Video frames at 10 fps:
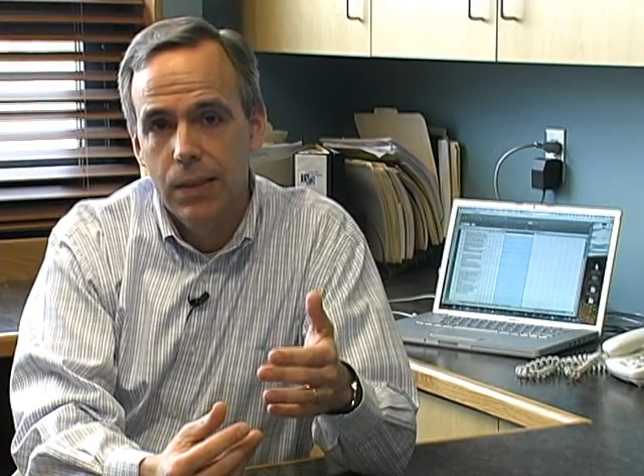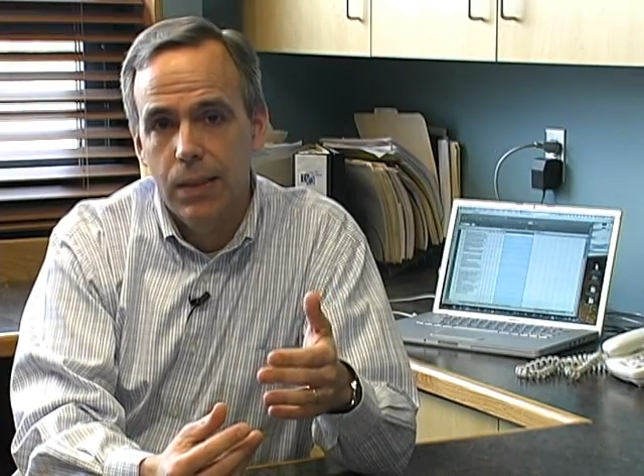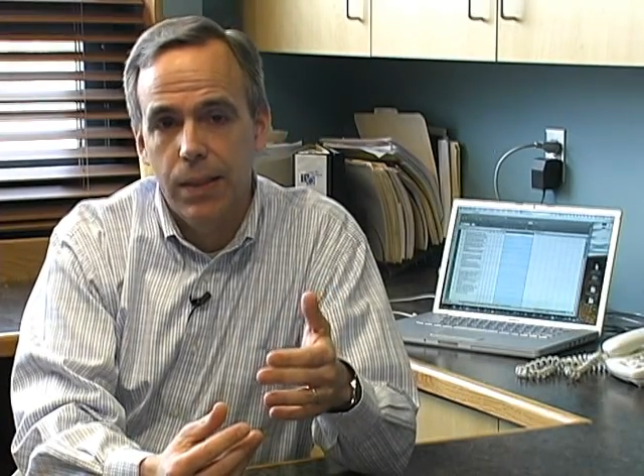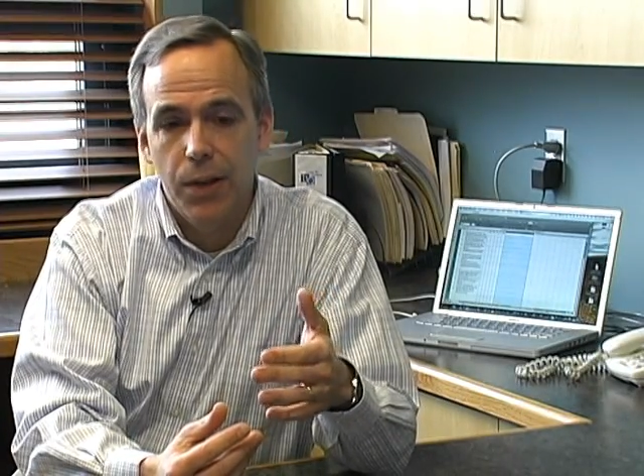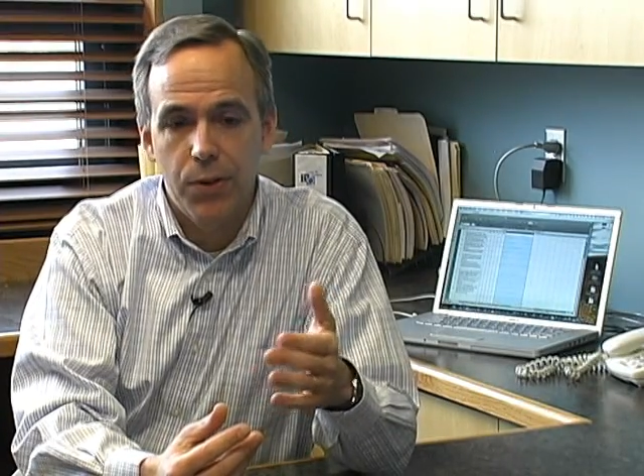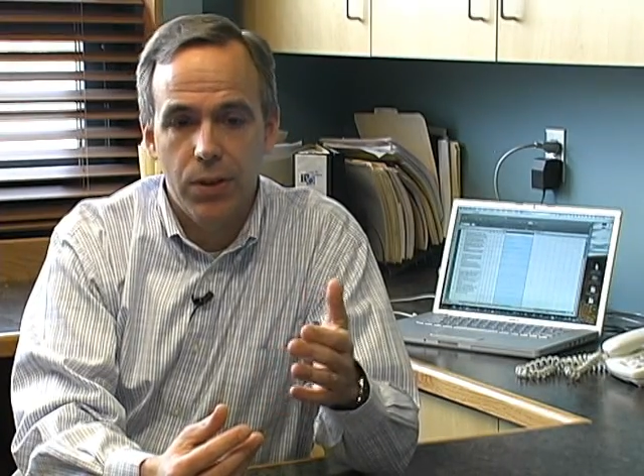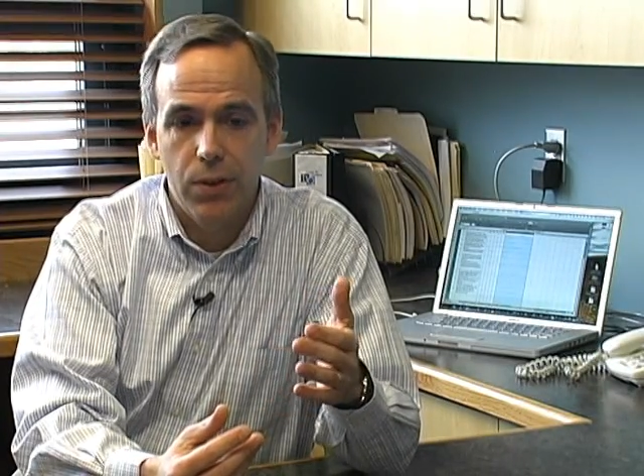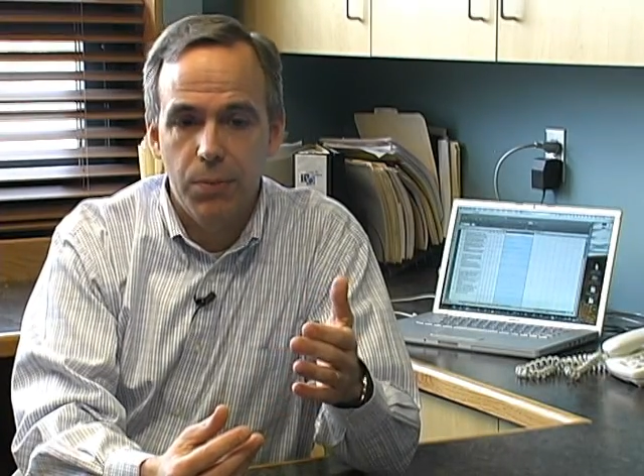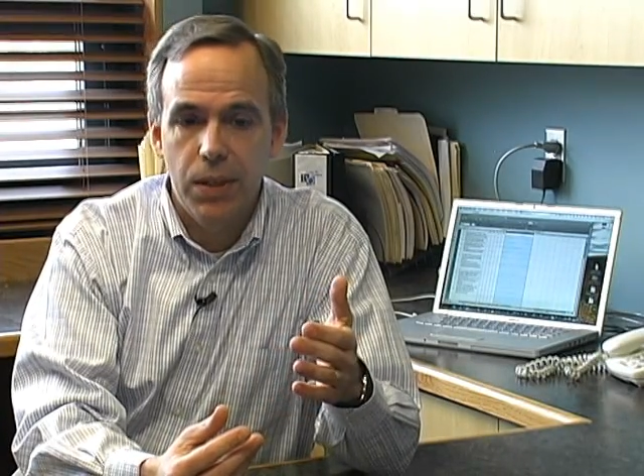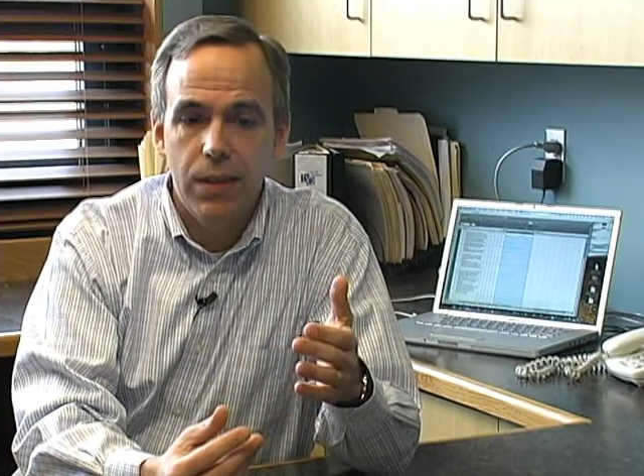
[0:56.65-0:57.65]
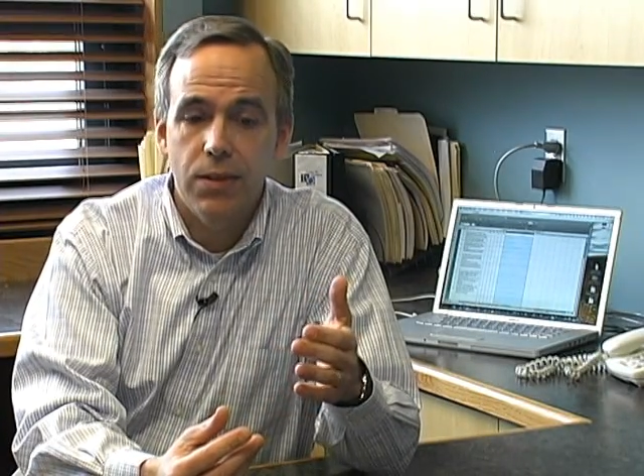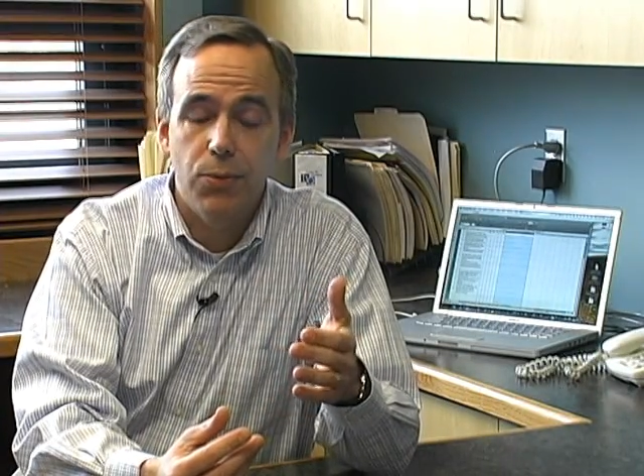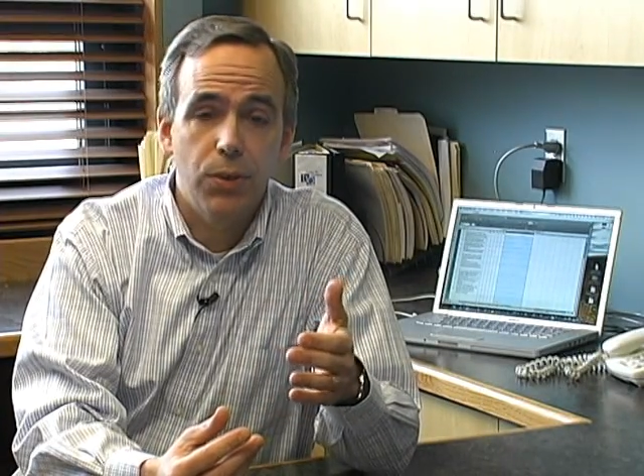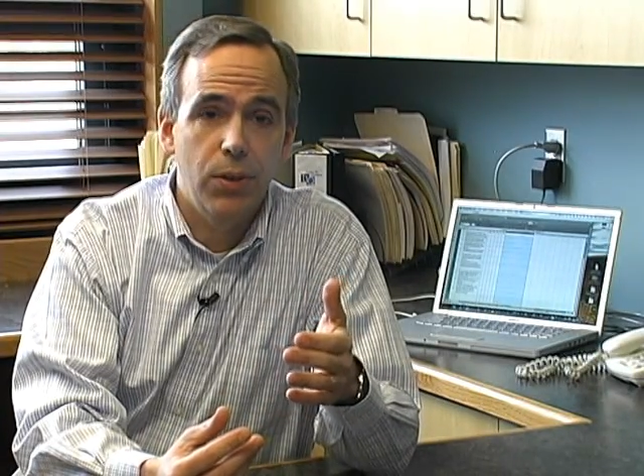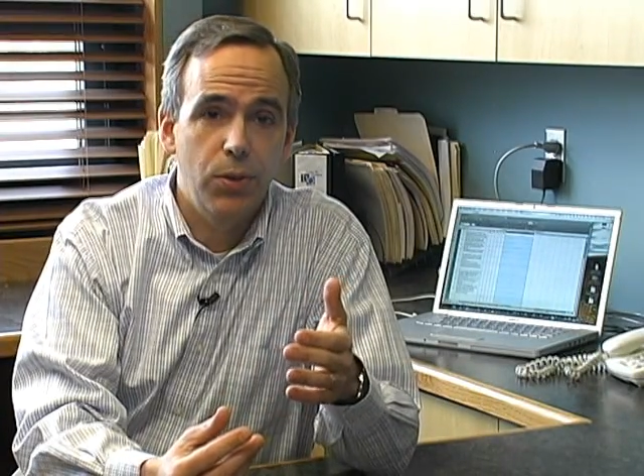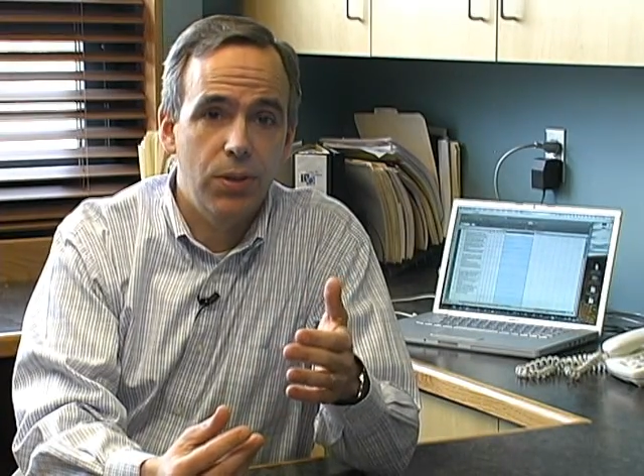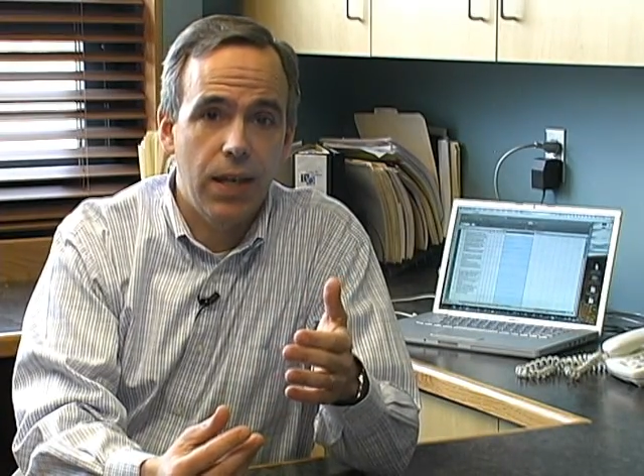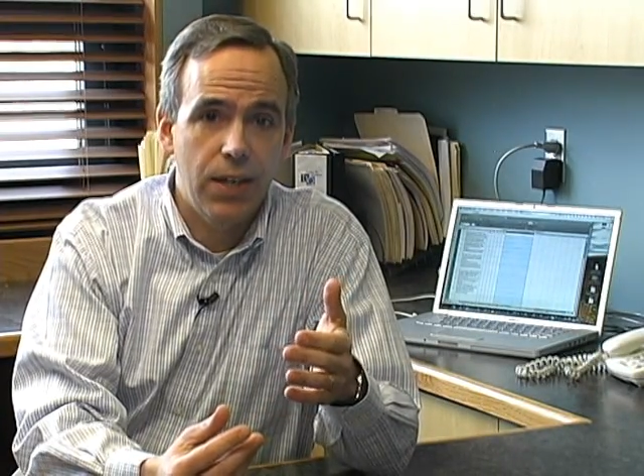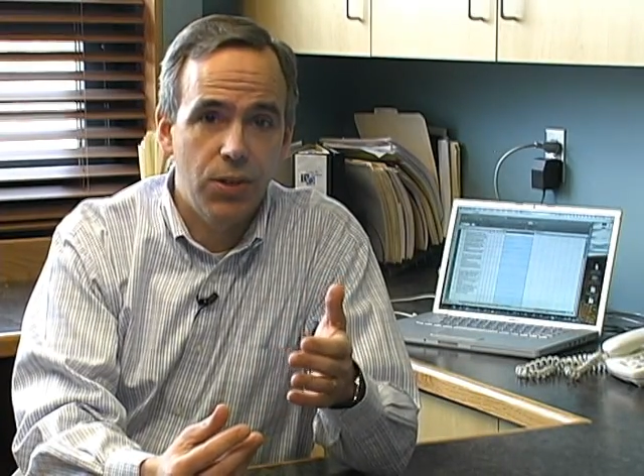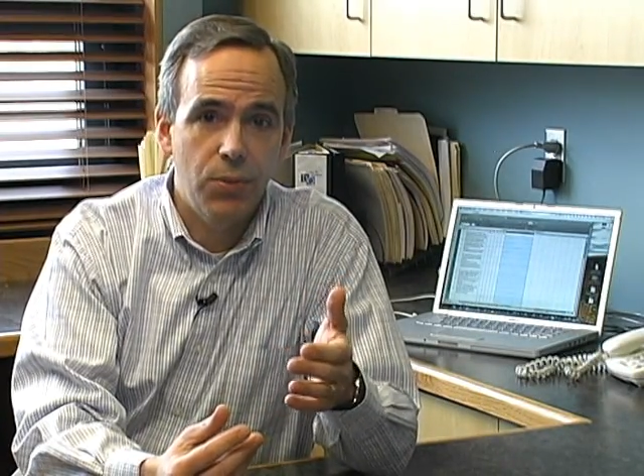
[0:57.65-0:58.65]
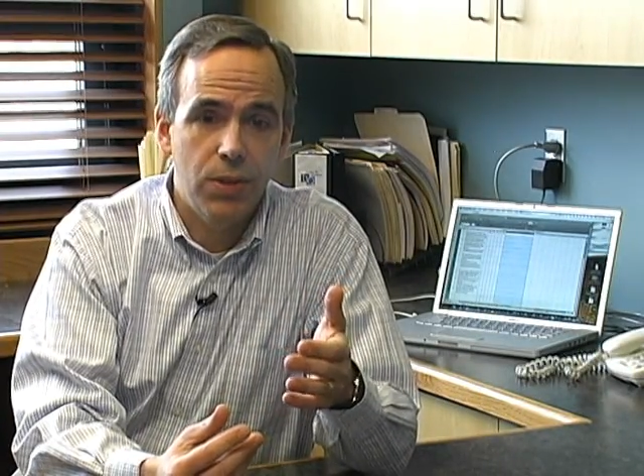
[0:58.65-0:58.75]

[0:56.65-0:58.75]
Another could be to reduce aging